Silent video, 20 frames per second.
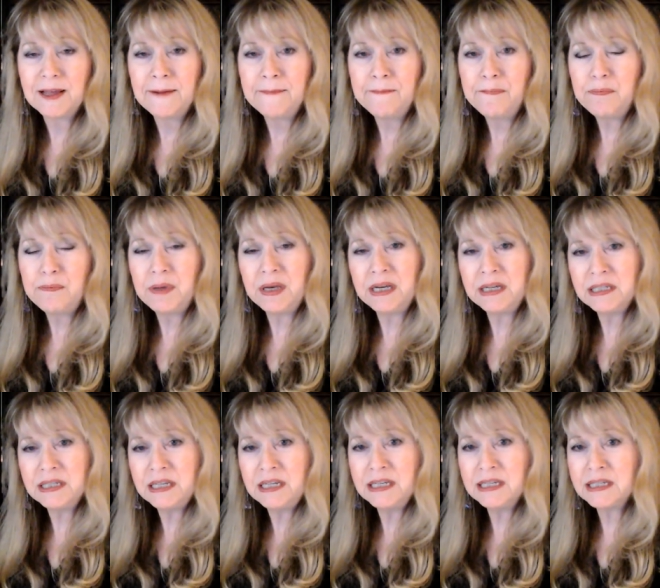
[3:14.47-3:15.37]
because
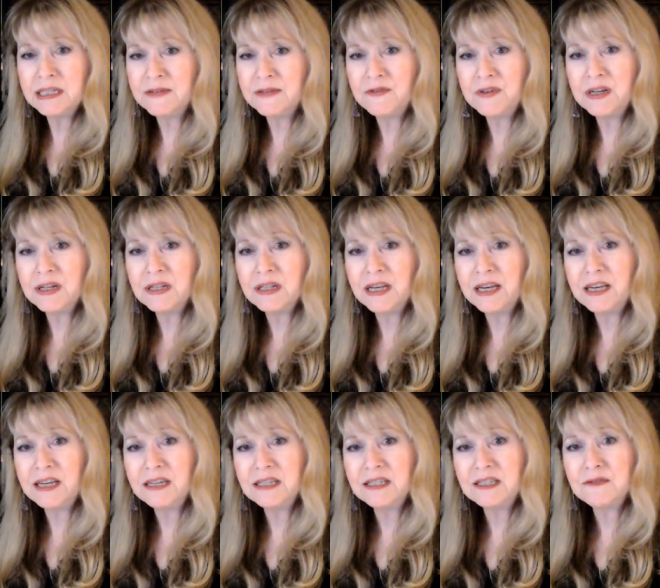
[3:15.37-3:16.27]
he doesn't feel like
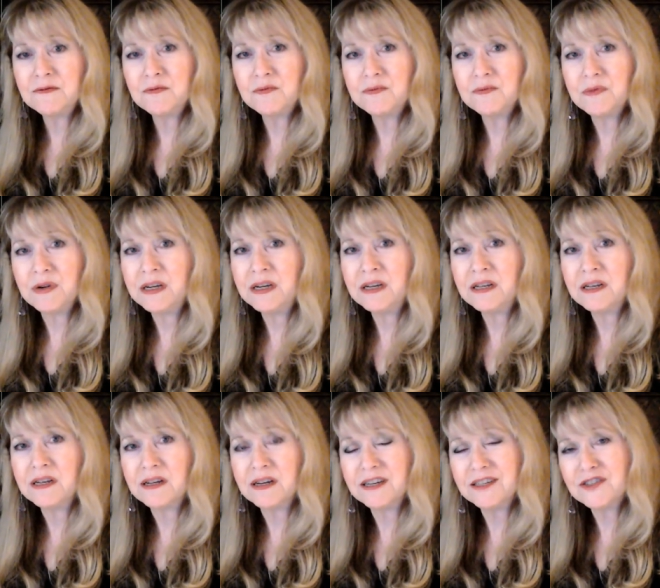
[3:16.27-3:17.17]
he's
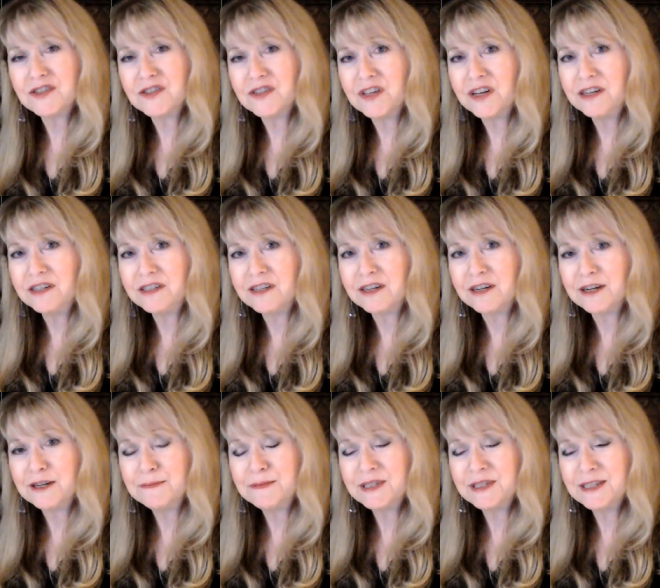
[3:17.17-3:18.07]
recognized a lot of
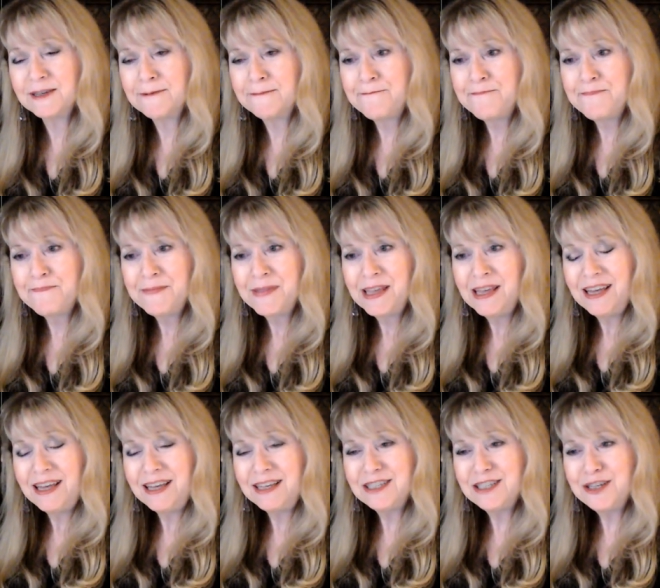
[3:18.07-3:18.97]
times.
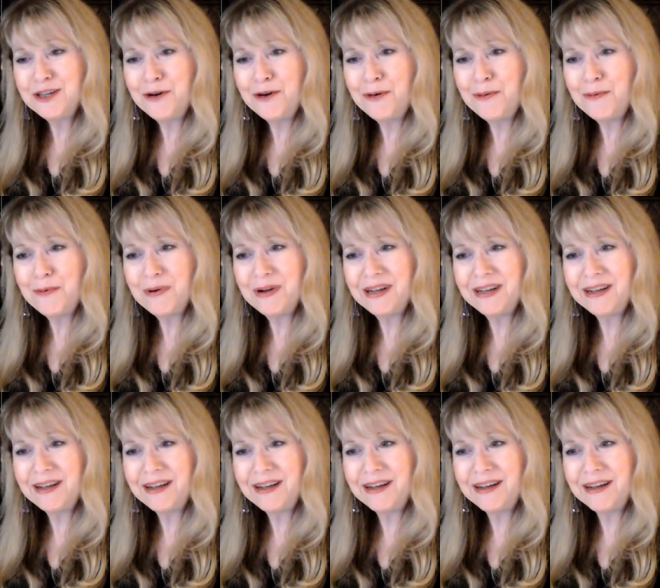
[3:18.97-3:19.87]
And so
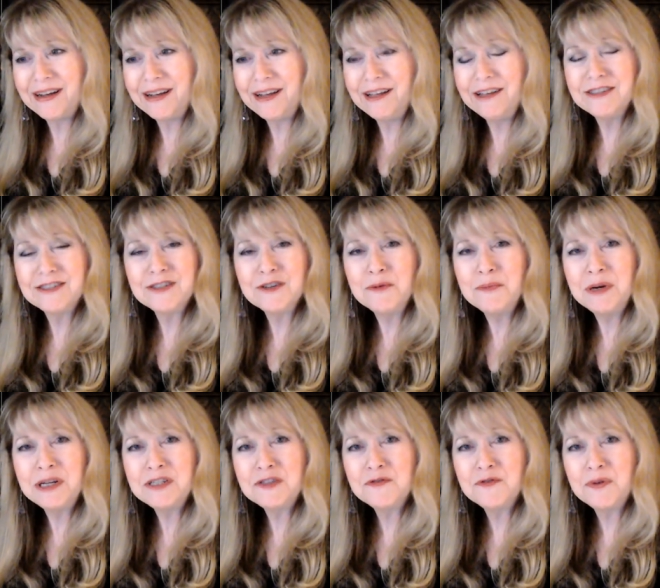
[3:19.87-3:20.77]
so
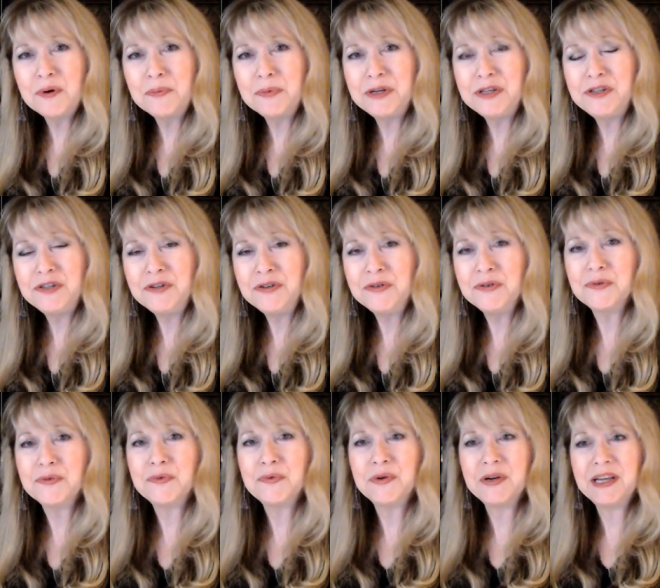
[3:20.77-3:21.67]
much of what we
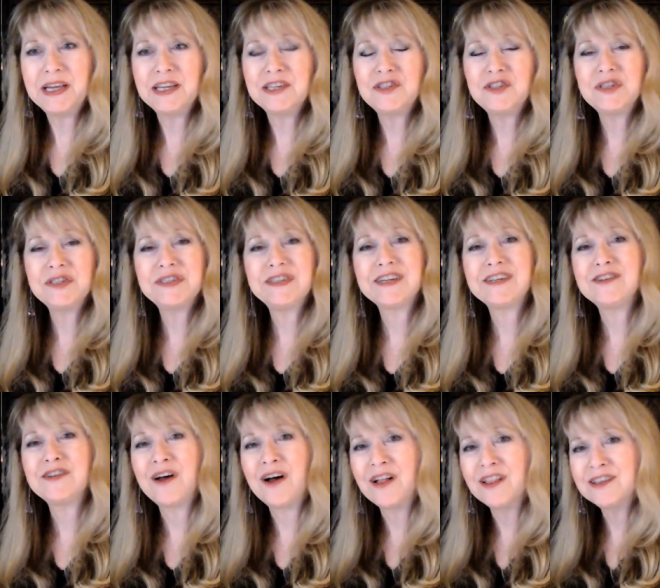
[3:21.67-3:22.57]
do is just
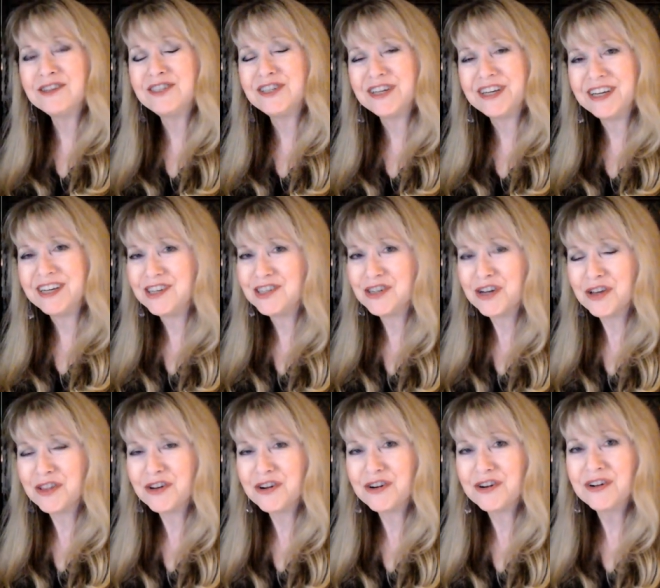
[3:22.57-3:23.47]
acknowledging each
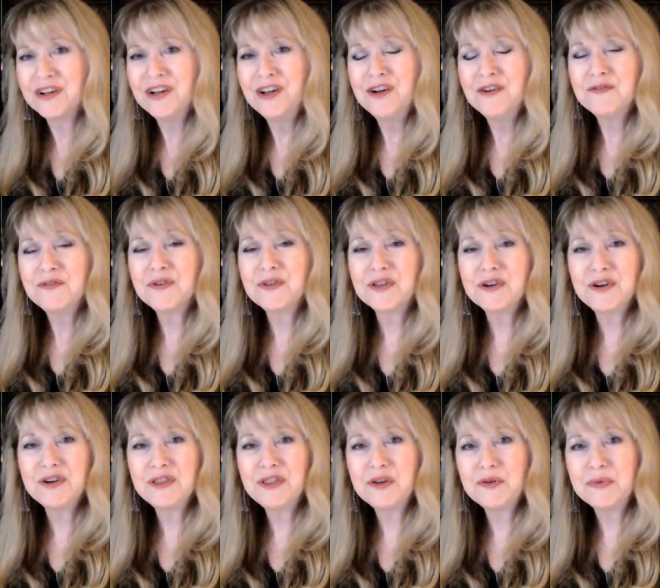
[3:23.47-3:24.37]
other for the
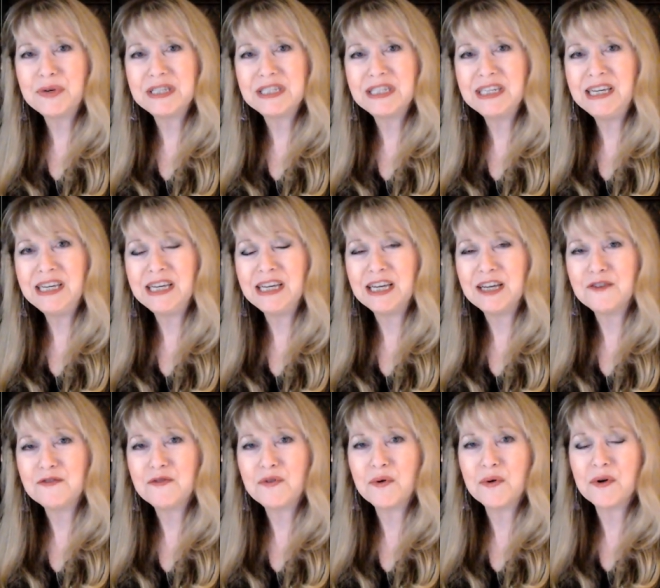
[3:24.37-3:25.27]
good that we see
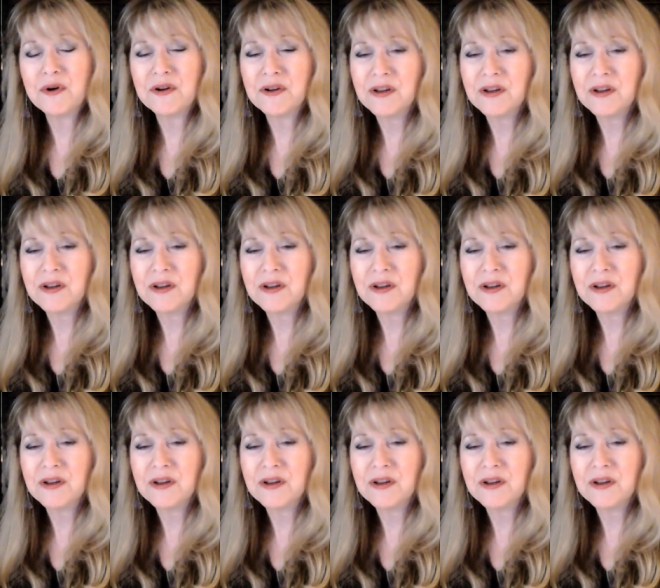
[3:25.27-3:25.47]
and for